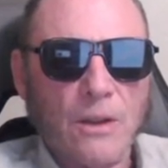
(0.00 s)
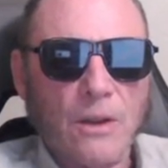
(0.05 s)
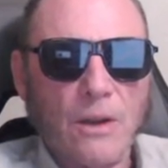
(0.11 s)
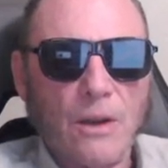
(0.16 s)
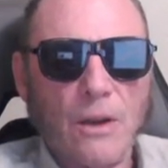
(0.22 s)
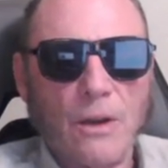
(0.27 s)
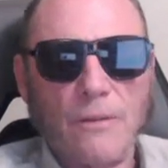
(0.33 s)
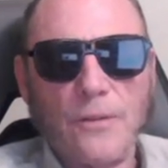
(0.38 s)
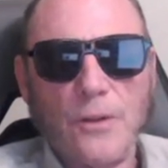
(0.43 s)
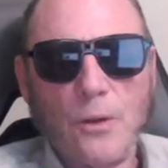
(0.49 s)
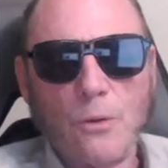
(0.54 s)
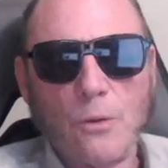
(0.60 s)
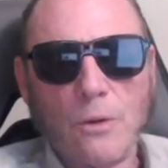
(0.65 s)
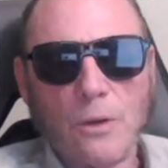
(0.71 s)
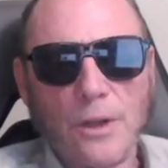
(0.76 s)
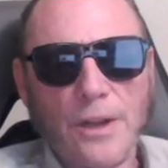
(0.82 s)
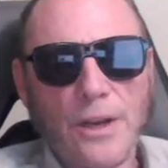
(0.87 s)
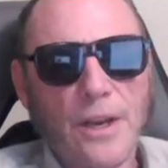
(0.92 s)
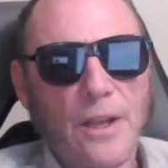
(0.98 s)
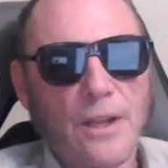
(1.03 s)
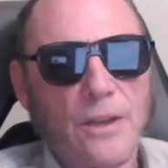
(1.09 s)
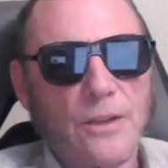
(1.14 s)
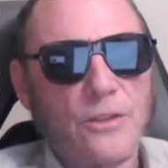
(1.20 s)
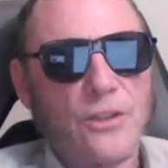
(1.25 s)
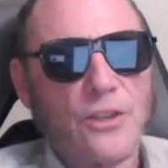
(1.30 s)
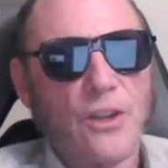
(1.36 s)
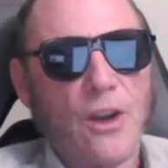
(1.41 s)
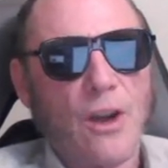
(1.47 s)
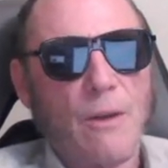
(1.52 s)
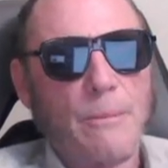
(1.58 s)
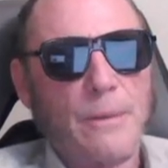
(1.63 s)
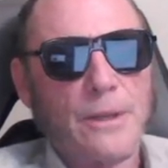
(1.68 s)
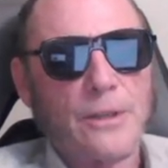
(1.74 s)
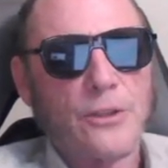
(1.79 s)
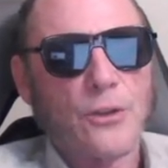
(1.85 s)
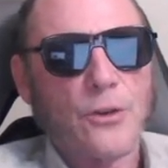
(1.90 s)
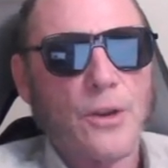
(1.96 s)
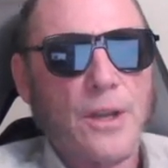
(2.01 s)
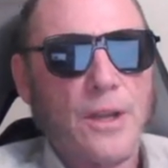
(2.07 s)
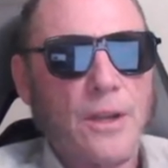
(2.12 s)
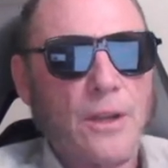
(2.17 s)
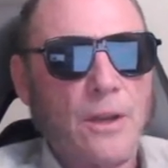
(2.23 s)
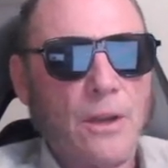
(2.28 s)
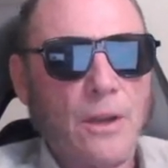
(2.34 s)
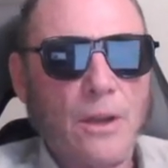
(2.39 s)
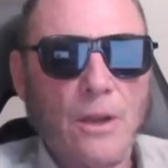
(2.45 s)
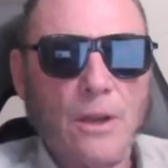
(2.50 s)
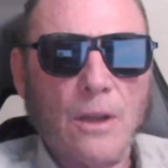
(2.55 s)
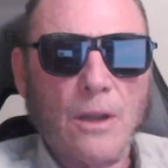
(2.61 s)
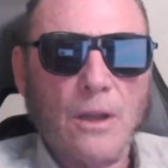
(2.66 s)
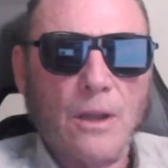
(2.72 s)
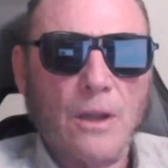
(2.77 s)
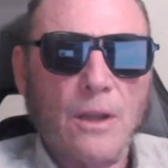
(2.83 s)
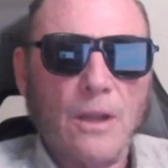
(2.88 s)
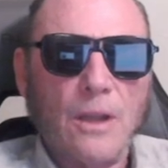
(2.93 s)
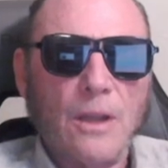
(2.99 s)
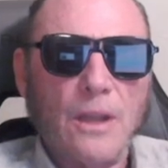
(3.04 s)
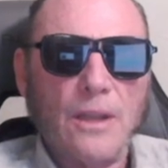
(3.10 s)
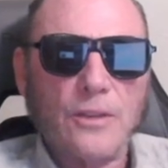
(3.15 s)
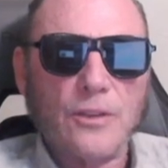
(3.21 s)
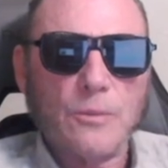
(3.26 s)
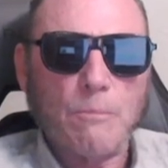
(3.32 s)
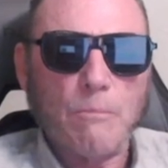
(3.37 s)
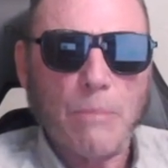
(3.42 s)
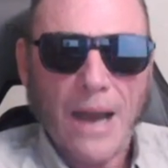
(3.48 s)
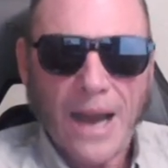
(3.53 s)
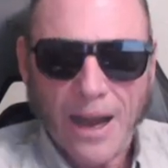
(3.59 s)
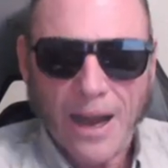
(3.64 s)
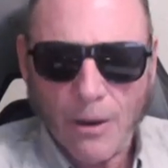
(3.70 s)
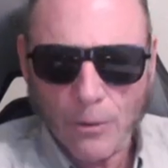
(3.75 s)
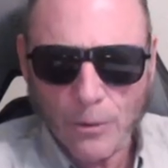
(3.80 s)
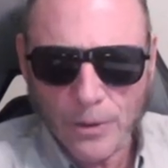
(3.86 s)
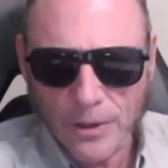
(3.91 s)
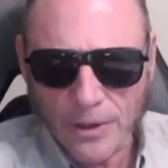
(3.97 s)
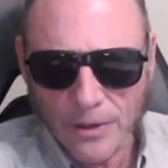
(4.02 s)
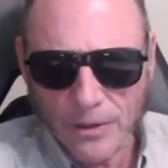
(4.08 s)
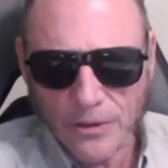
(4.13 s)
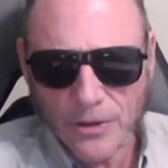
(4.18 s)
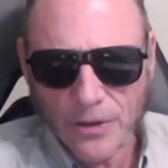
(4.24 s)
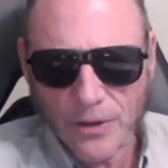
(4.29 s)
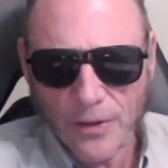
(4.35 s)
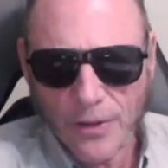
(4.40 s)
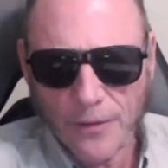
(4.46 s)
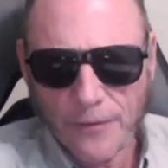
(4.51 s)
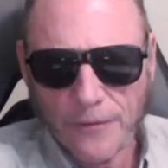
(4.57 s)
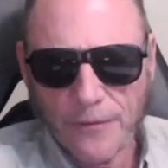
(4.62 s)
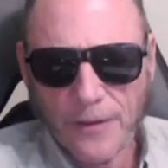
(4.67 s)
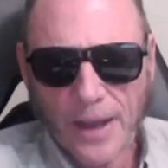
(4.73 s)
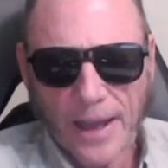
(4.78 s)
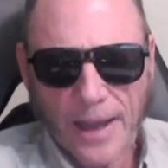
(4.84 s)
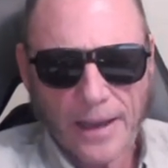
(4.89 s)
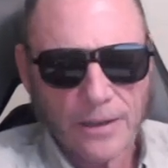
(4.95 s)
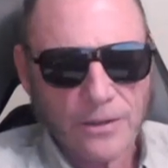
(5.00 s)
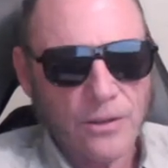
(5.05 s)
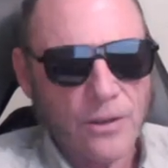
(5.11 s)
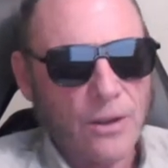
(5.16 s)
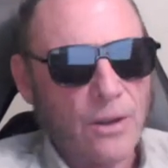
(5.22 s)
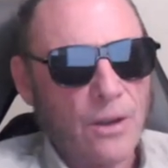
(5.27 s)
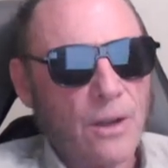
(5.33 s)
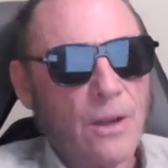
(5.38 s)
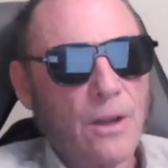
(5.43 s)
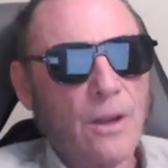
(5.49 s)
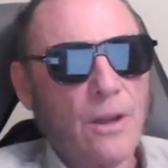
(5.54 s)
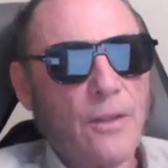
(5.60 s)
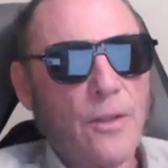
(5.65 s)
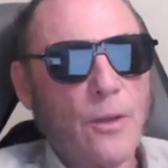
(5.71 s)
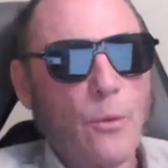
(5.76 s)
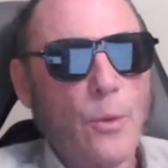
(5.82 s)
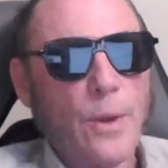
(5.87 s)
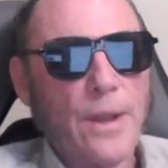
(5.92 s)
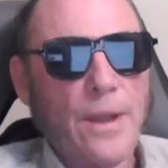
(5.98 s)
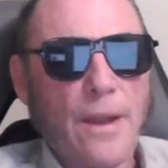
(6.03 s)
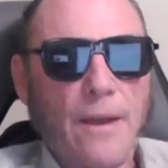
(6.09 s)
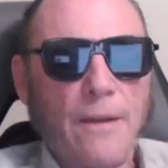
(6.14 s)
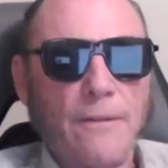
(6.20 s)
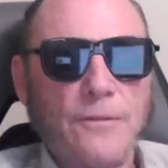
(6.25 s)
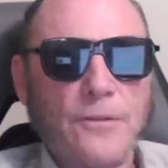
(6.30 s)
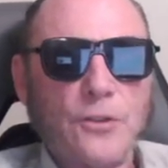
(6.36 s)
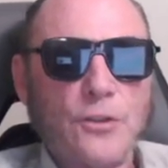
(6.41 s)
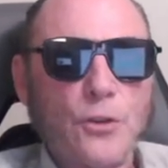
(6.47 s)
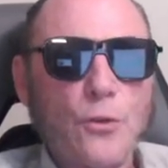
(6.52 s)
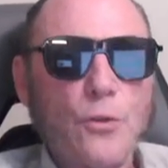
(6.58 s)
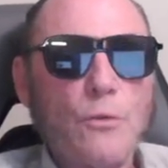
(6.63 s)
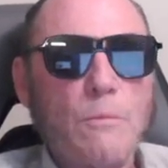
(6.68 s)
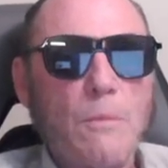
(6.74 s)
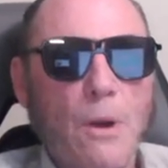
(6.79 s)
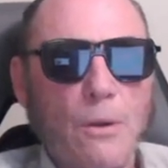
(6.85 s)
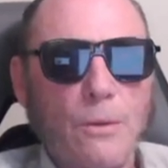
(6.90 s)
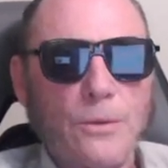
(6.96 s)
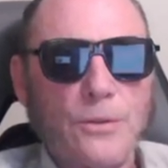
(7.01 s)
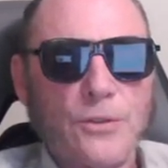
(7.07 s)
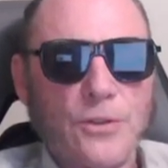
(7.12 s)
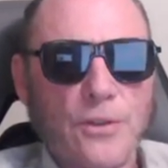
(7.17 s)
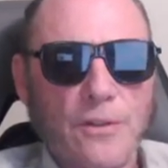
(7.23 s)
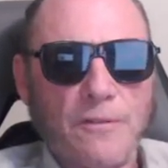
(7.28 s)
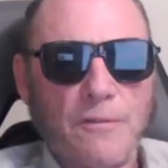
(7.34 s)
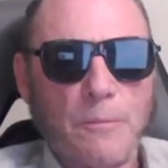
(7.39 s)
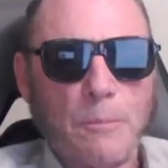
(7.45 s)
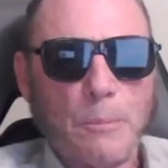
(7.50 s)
of Euclidean geometry is bound to the fact that we have two modes of